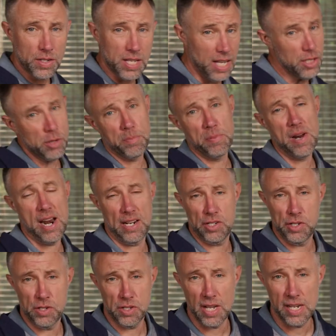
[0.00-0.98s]
tons of
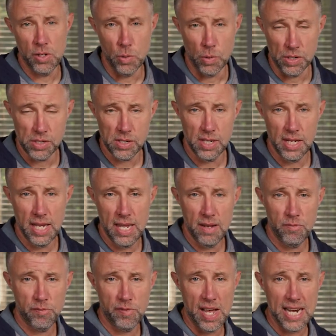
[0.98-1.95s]
products just like yours.
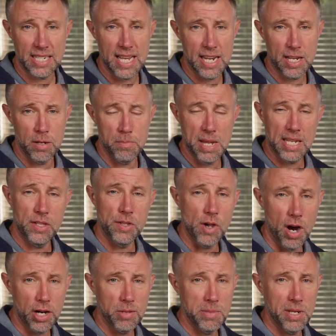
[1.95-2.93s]
In fact, I could make the
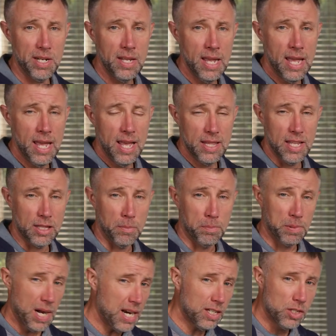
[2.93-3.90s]
argument that the
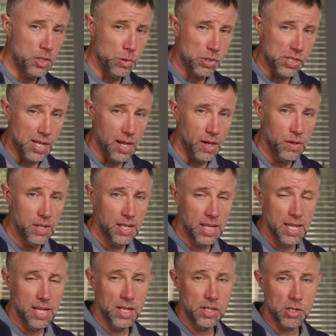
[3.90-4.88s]
product you sell
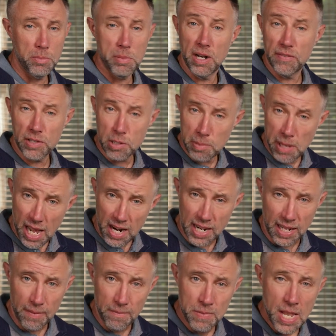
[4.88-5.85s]
is a bit of a
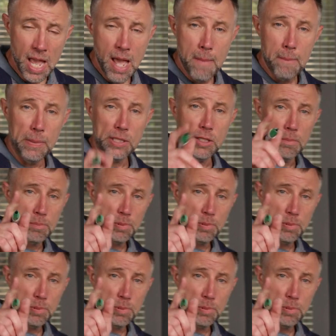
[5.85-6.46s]
commodity. But the